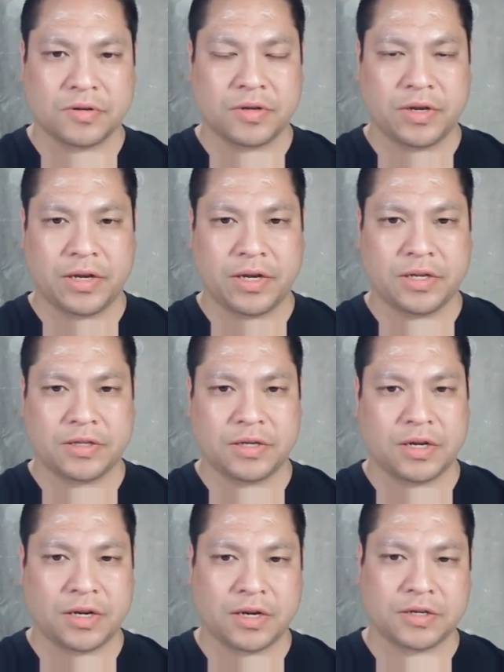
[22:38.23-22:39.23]
And
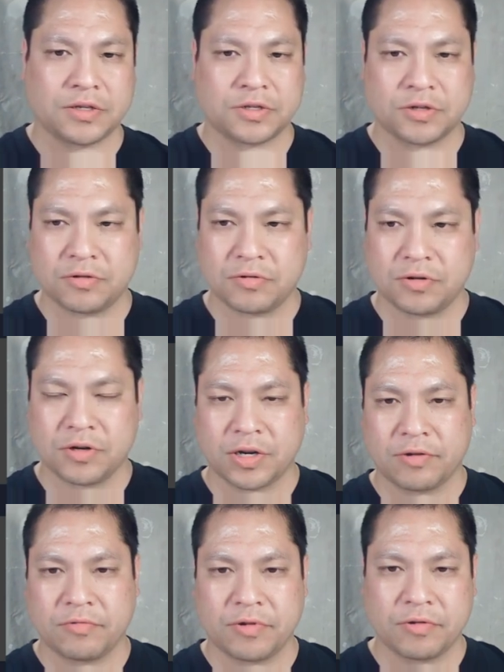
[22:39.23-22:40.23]
so,
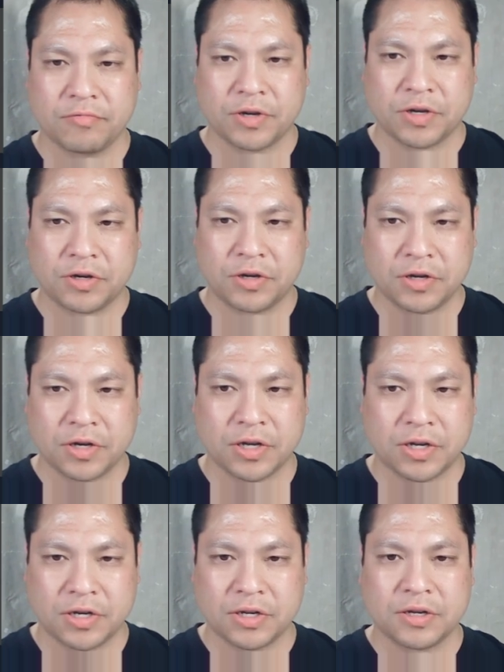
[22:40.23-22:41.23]
okay, we
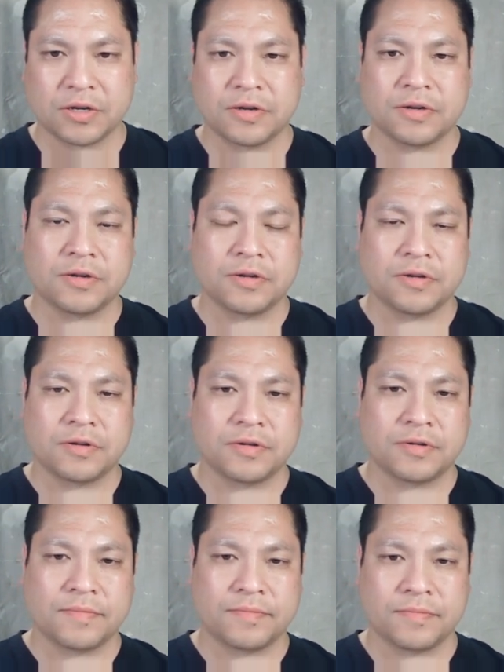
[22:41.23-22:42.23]
could,
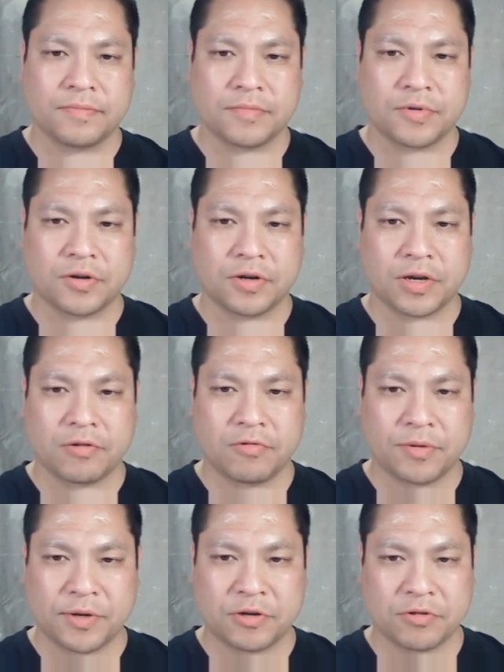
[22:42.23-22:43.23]
okay,
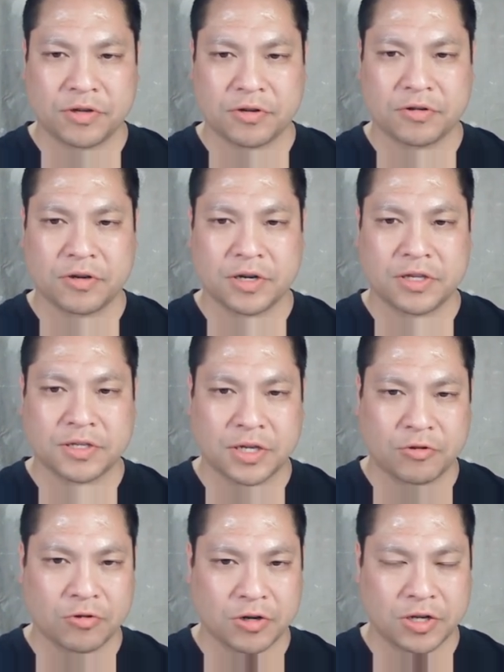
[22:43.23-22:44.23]
what am I doing here? Okay, let's
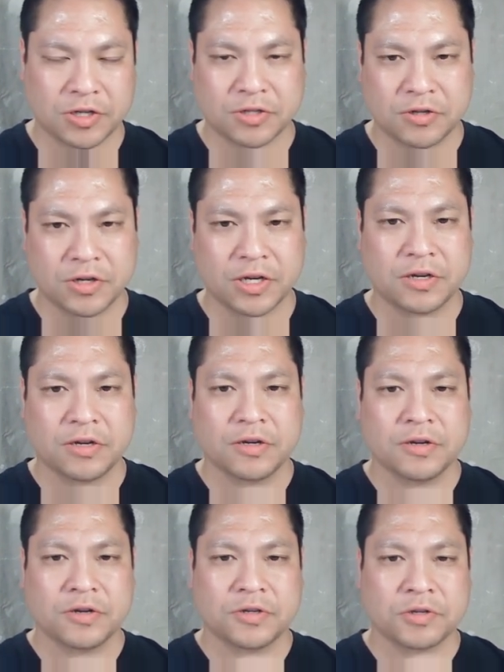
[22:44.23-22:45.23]
get organized. Okay,
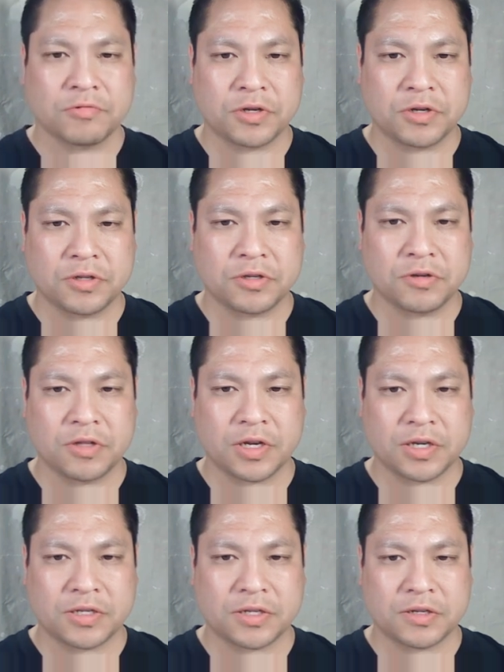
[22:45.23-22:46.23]
so we could do
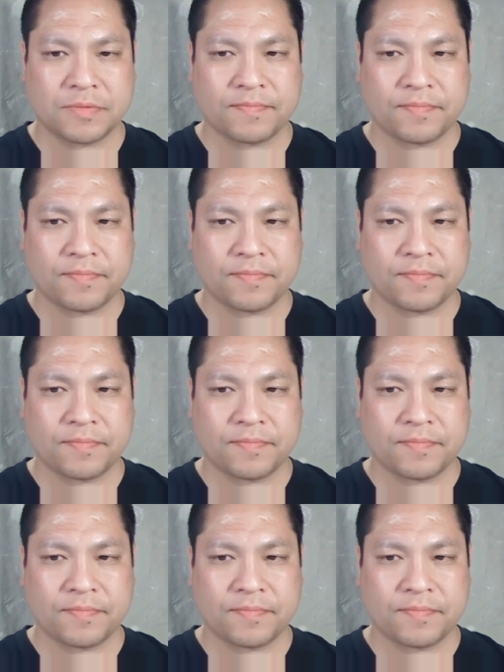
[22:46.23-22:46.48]
this